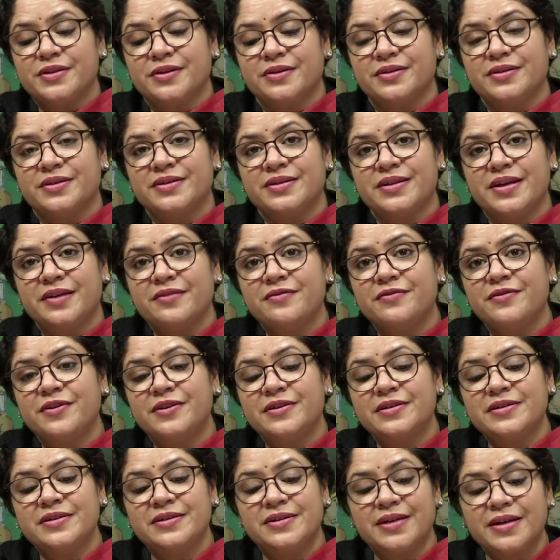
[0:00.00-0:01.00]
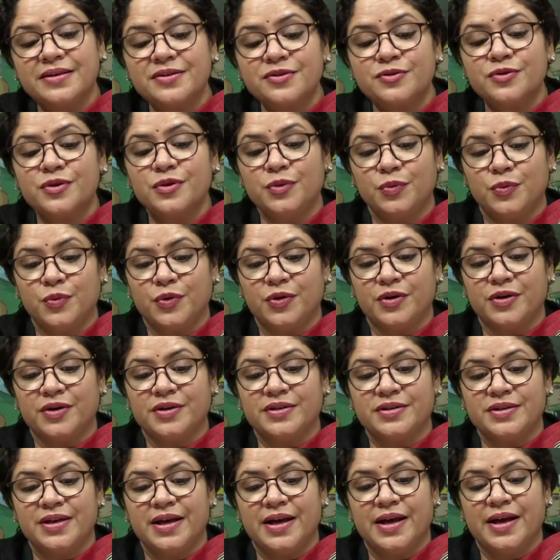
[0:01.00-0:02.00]
on several Sanskrit
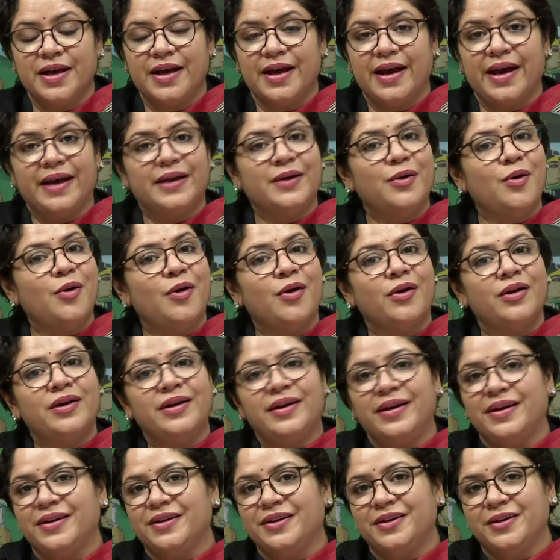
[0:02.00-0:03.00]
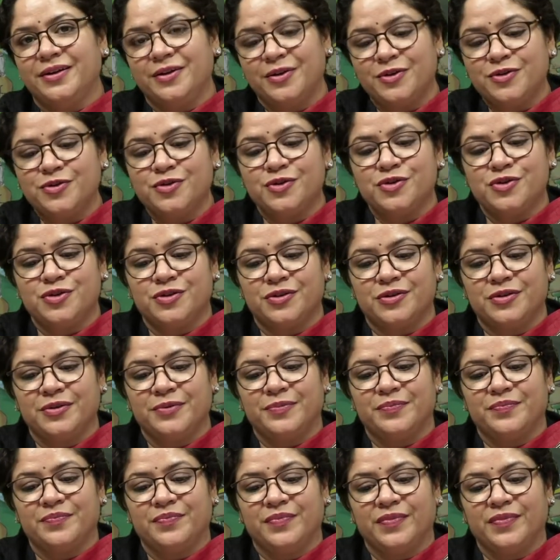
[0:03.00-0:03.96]
works and all Indian literature.